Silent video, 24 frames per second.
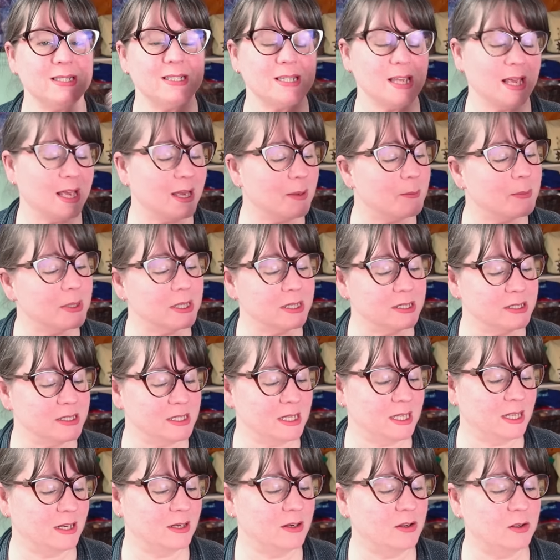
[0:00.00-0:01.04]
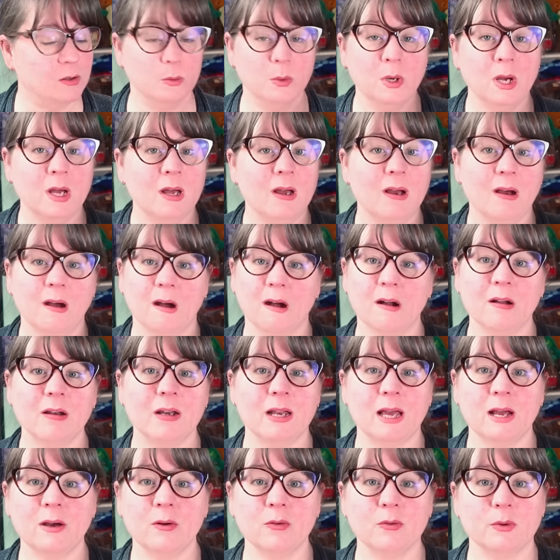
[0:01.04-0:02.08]
Sam and Dean, who are
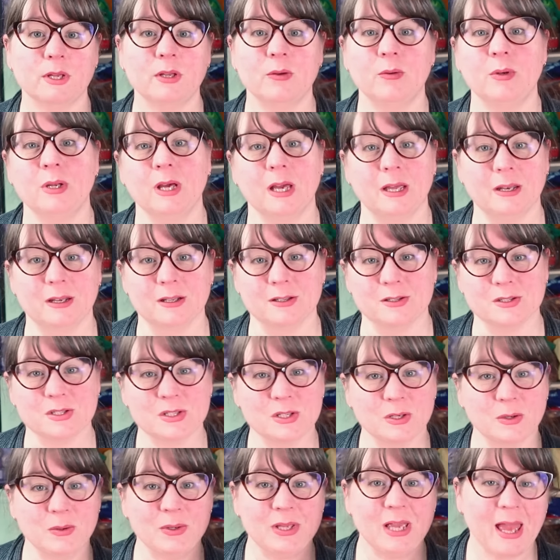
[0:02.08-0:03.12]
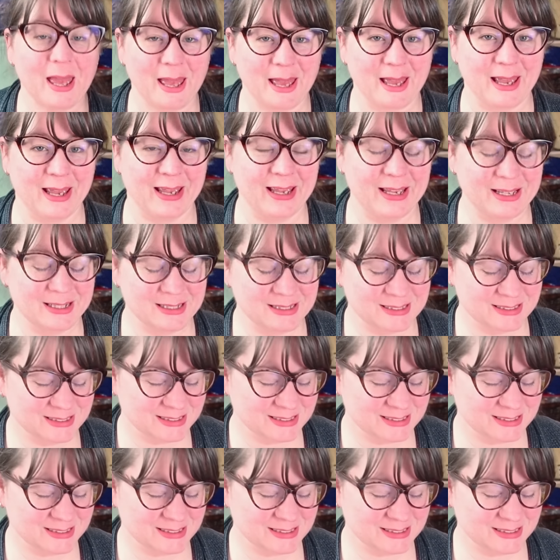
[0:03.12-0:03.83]
now reunited, so yay!